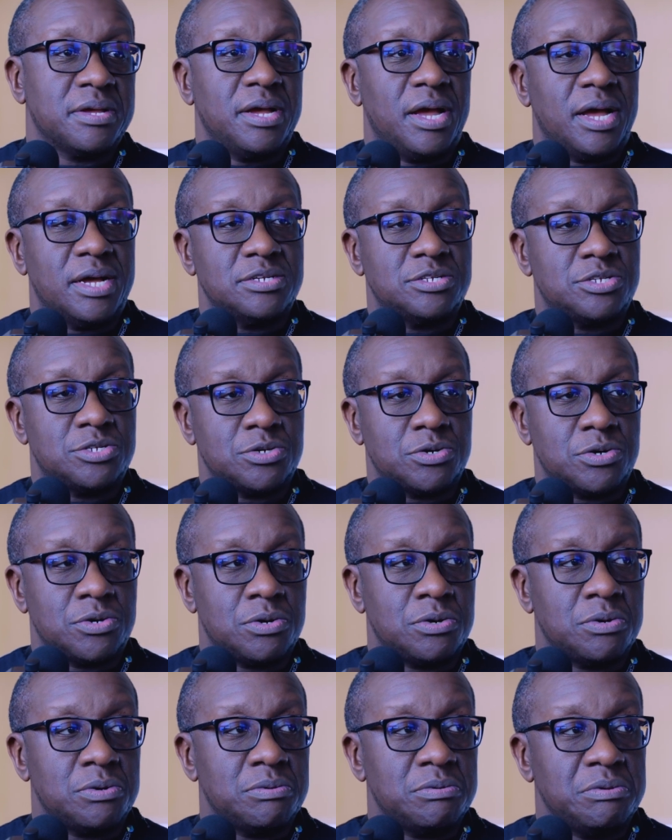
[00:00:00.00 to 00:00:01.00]
And
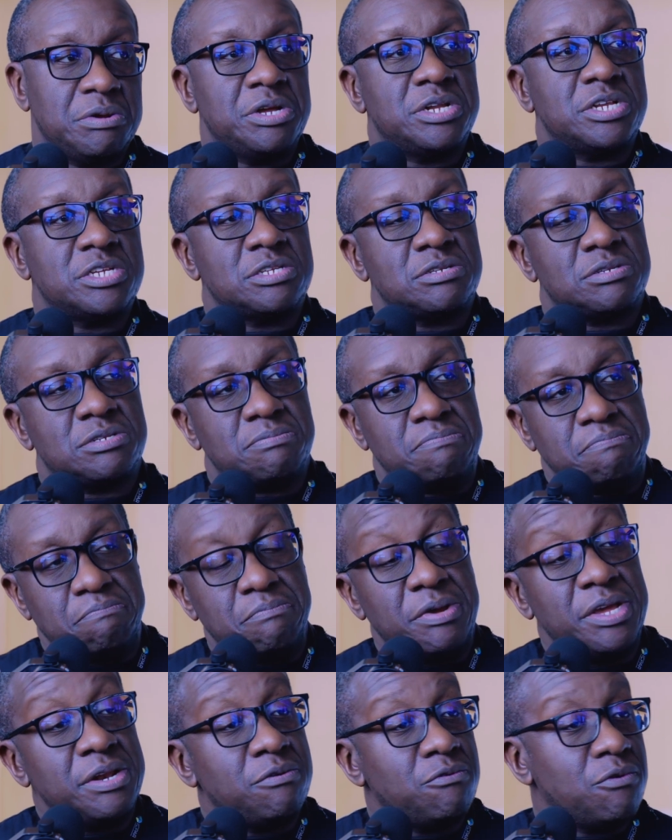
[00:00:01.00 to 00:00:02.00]
so it has
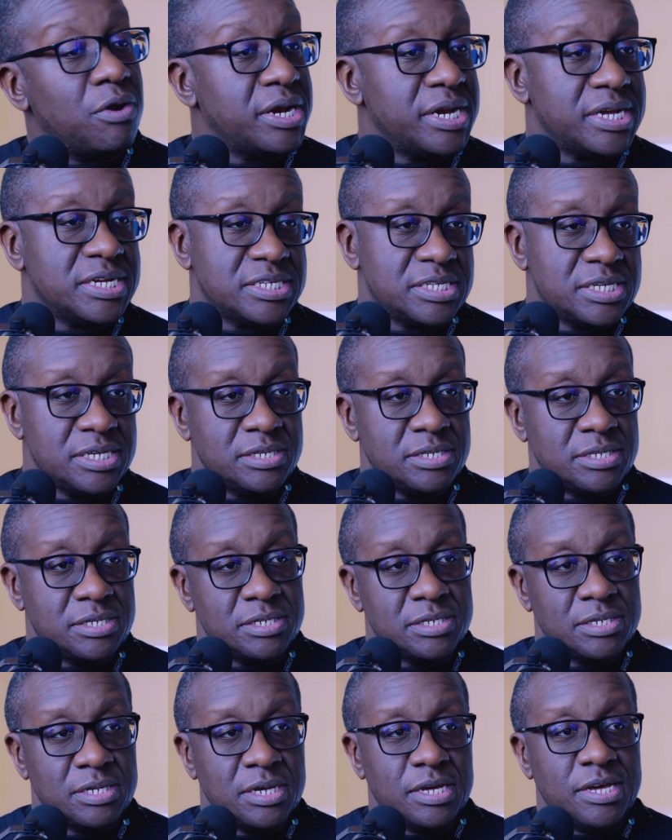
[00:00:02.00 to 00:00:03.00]
been running
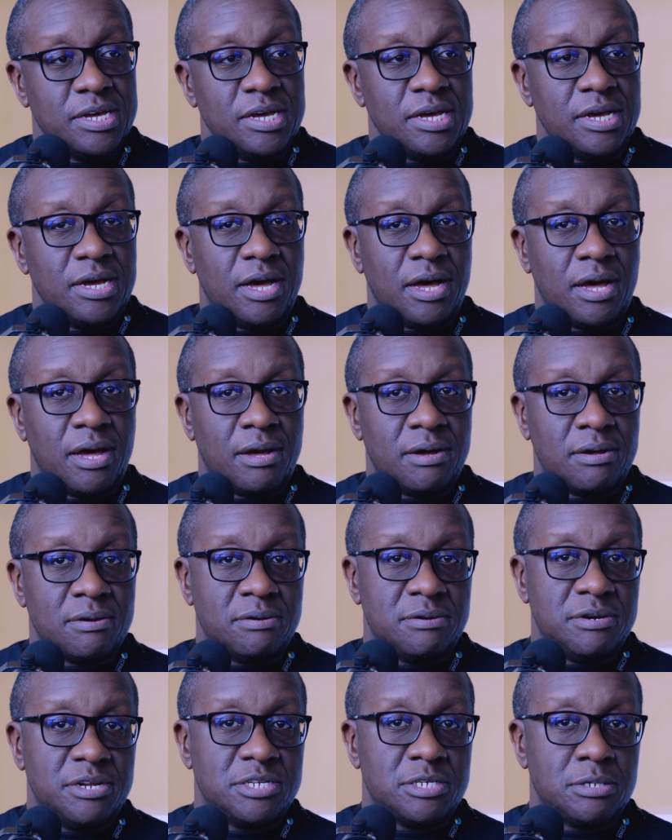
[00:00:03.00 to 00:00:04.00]
since,
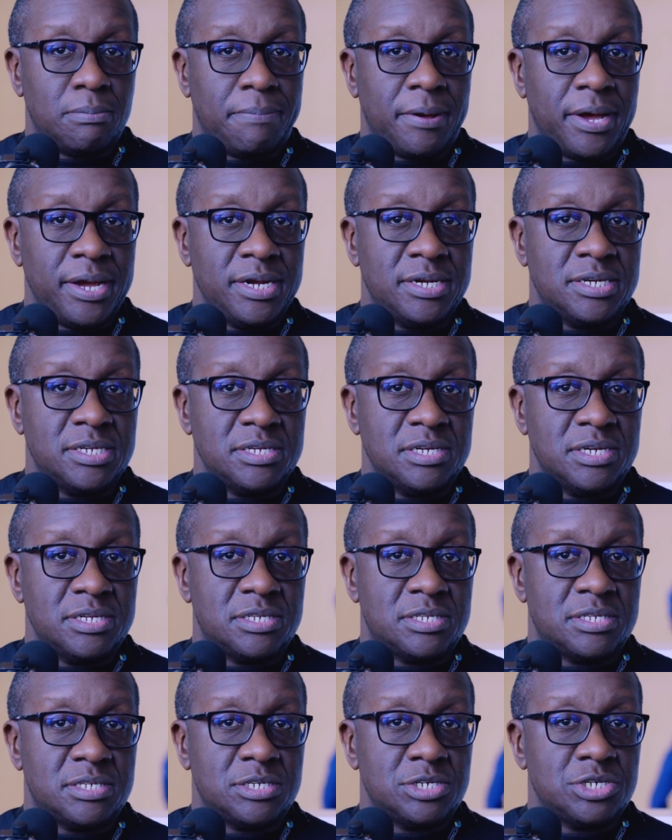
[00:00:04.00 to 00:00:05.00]
despite
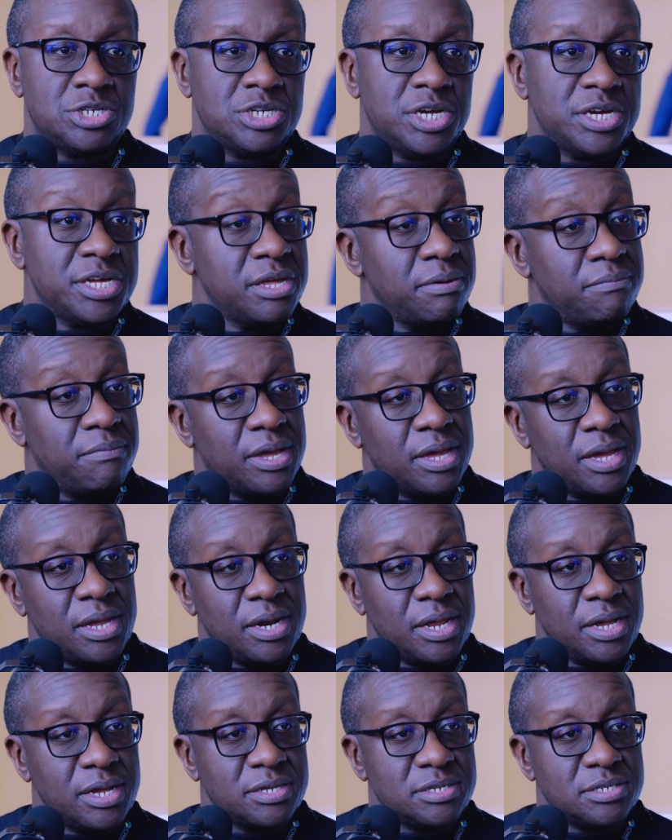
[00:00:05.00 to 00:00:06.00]
its shaky
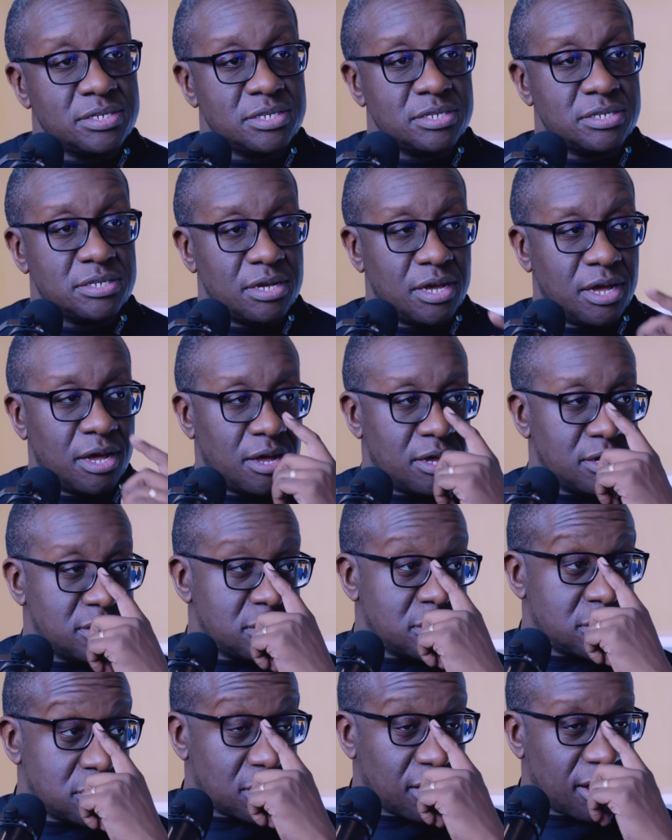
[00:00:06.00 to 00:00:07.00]
beginnings,
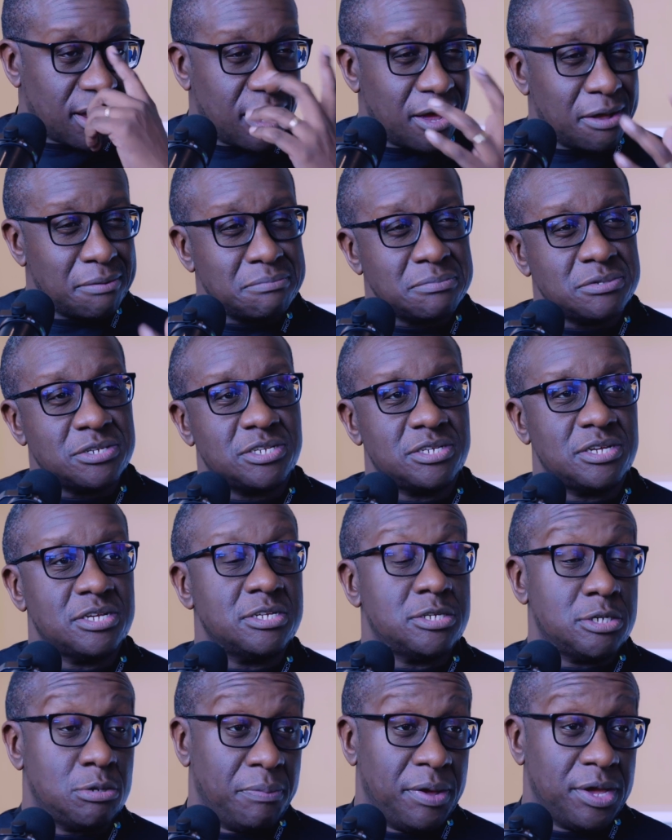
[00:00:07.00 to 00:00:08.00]
scams
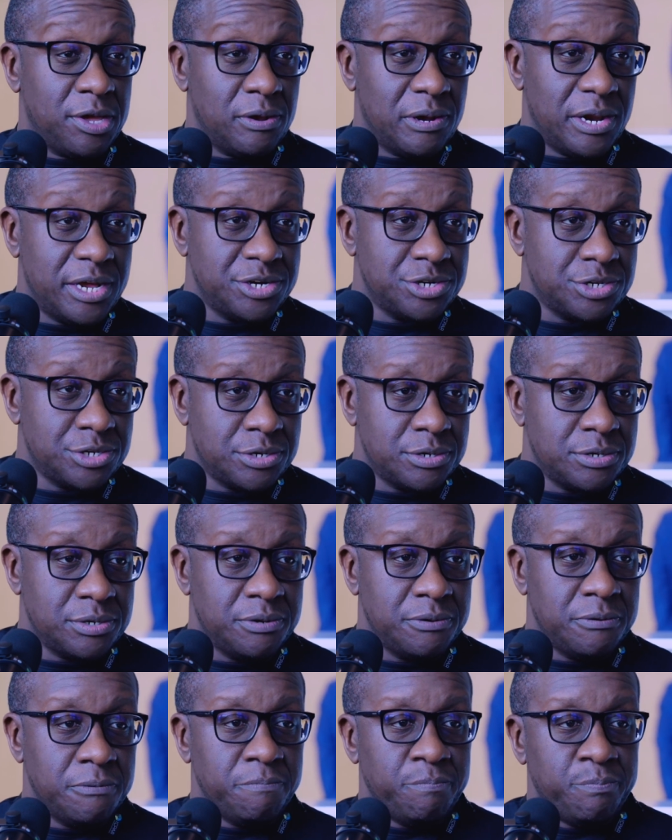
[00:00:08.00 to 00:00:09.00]
and speculation.
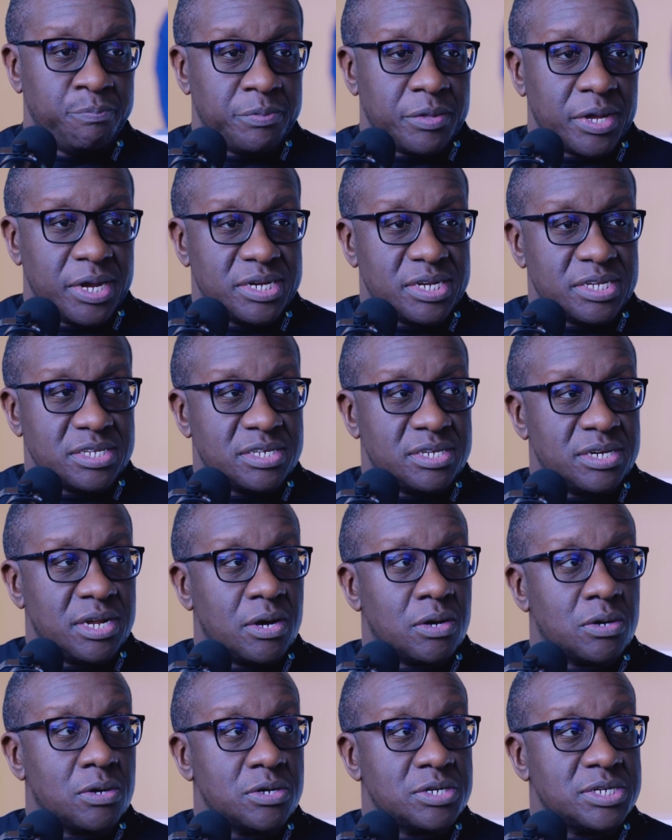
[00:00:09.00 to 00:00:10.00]
It has
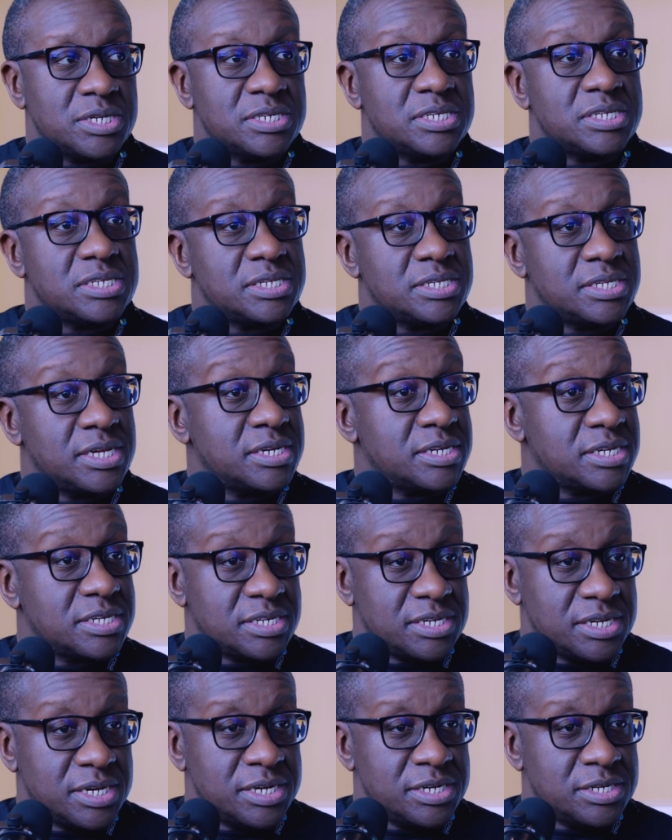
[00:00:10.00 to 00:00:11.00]
now gotten center
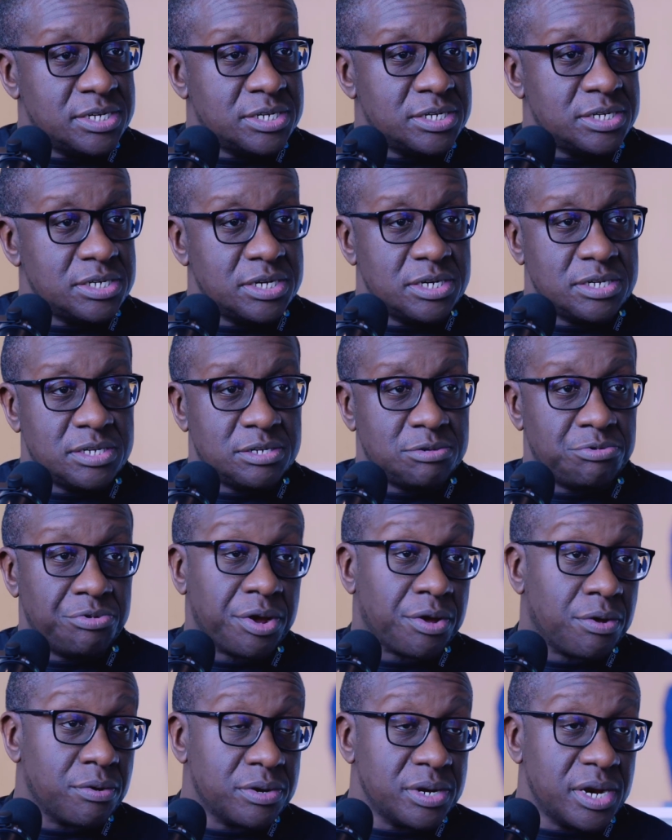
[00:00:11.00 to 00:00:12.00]
stage. It's
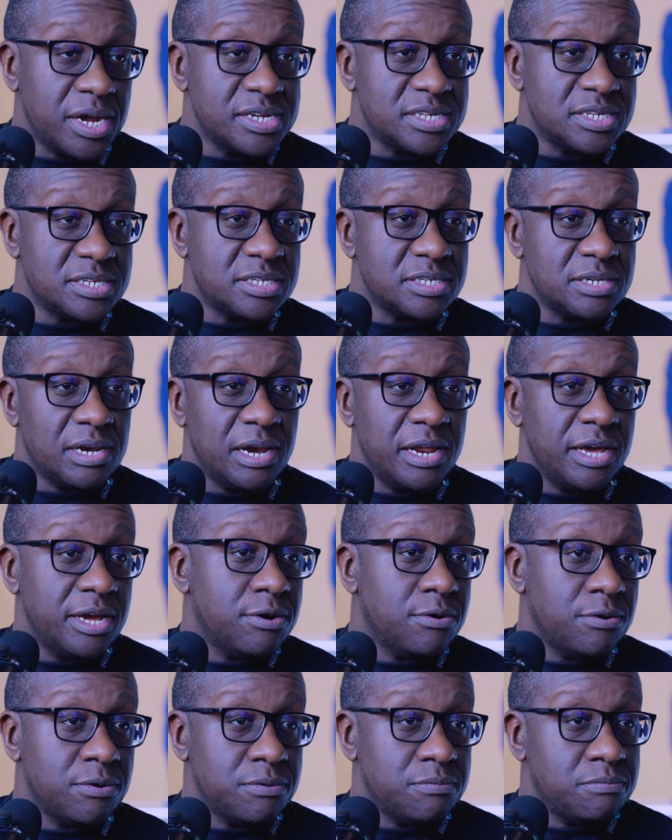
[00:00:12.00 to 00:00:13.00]
recognized, it's
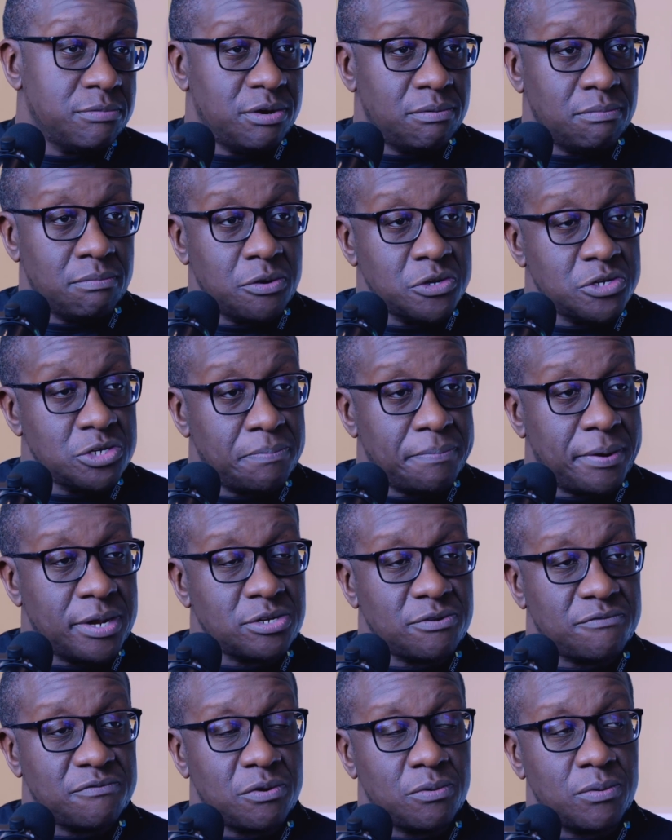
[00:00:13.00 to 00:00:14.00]
legal in most
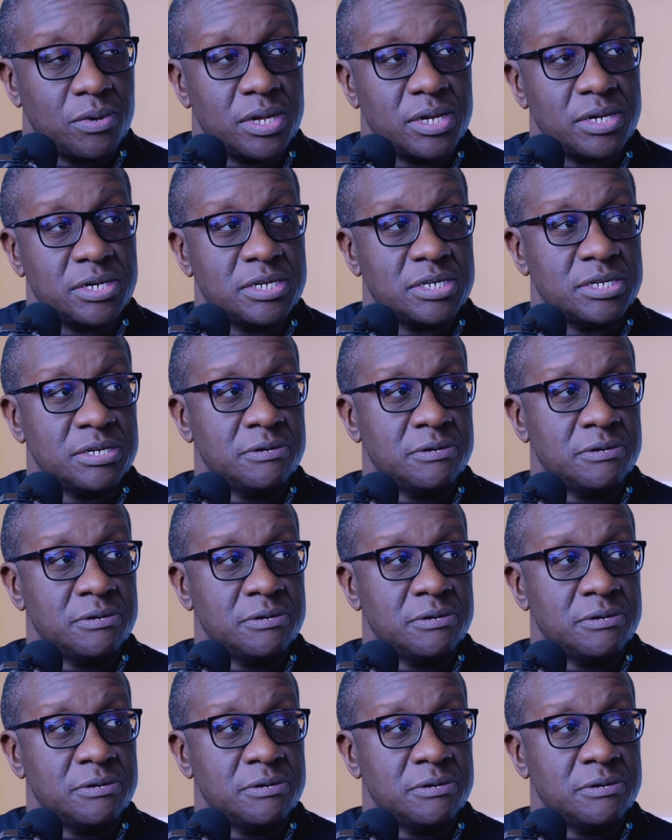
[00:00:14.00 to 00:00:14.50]
parts of the world.